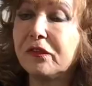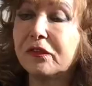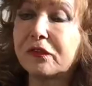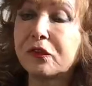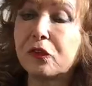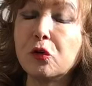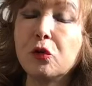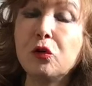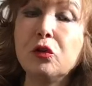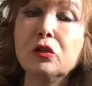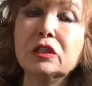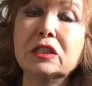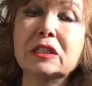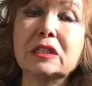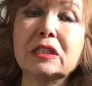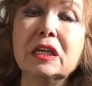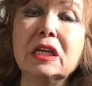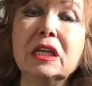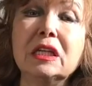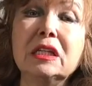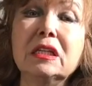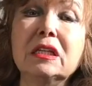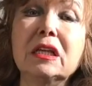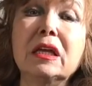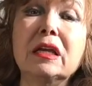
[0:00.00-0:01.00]

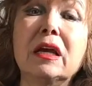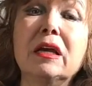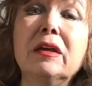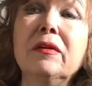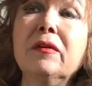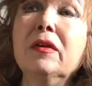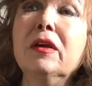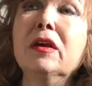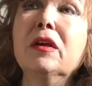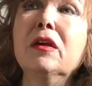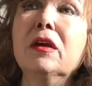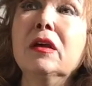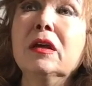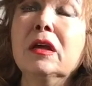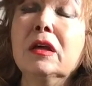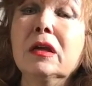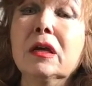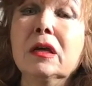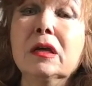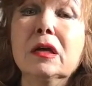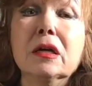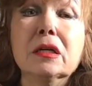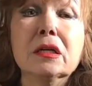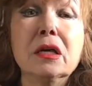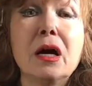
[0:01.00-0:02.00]
frozen the
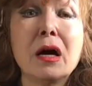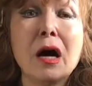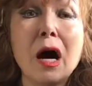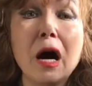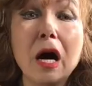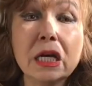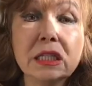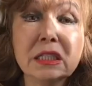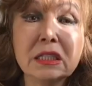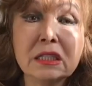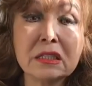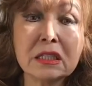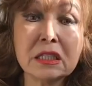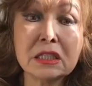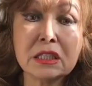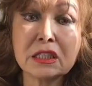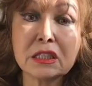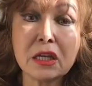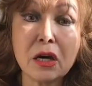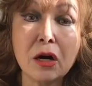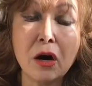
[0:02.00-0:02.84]
ices